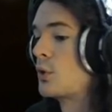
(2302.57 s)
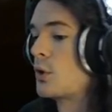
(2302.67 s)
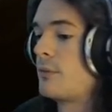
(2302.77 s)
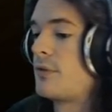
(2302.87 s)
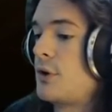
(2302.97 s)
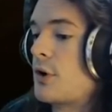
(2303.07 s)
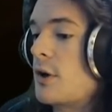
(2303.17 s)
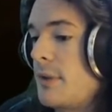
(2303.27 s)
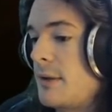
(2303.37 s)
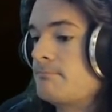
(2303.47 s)
group for your
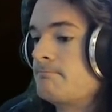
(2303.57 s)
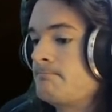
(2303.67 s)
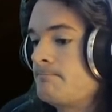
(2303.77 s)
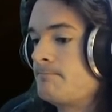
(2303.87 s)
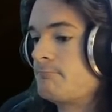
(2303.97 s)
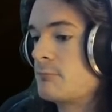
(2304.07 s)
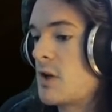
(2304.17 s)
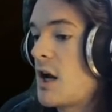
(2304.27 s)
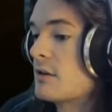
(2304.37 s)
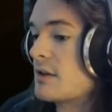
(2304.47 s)
army.
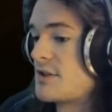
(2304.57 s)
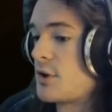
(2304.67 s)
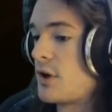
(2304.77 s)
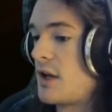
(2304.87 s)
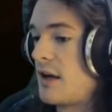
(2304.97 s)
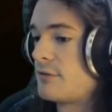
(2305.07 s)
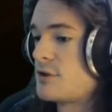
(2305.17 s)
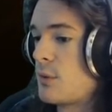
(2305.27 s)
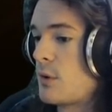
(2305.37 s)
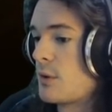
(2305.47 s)
Unless you're going to
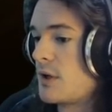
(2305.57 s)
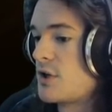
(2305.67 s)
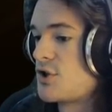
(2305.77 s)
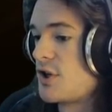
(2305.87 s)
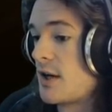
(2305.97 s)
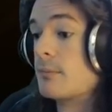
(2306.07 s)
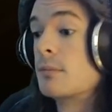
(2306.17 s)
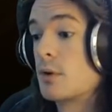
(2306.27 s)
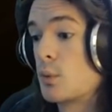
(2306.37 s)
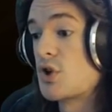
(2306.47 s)
F2 all the way to GM,
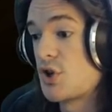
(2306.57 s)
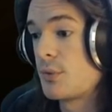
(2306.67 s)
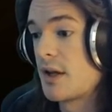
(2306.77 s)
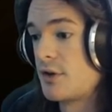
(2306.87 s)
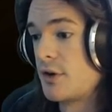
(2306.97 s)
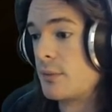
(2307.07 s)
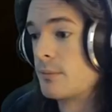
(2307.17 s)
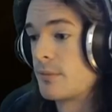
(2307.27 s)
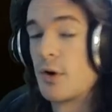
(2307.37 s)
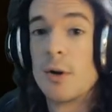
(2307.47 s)
which you can do.
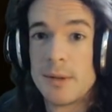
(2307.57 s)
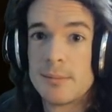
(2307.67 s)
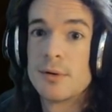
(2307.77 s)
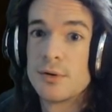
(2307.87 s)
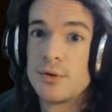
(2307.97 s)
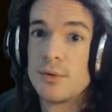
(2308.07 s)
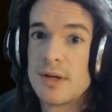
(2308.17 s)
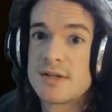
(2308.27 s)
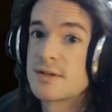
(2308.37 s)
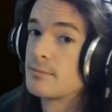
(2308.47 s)
There are people who do
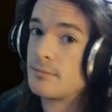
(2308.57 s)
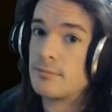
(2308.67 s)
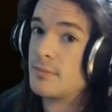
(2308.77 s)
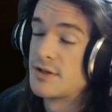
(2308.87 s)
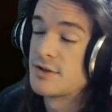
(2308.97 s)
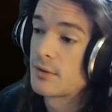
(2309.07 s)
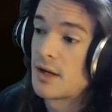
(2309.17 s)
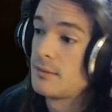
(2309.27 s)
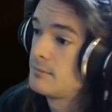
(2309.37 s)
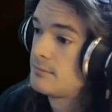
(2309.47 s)
this. It's
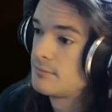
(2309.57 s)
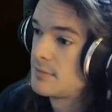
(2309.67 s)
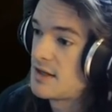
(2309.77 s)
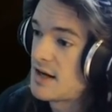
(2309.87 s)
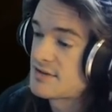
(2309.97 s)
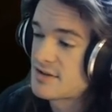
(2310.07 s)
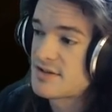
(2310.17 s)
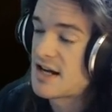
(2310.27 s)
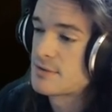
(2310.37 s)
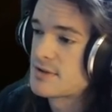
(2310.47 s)
okay. It has its
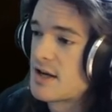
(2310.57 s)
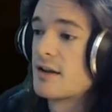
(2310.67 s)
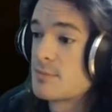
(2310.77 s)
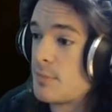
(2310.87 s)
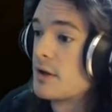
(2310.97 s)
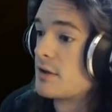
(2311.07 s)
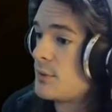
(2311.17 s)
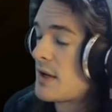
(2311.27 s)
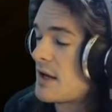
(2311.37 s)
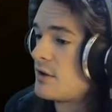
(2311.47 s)
downsides, but you
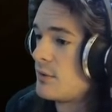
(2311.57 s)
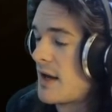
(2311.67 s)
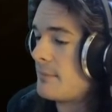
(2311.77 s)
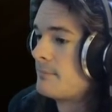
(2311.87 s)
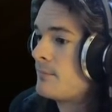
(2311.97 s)
can do that.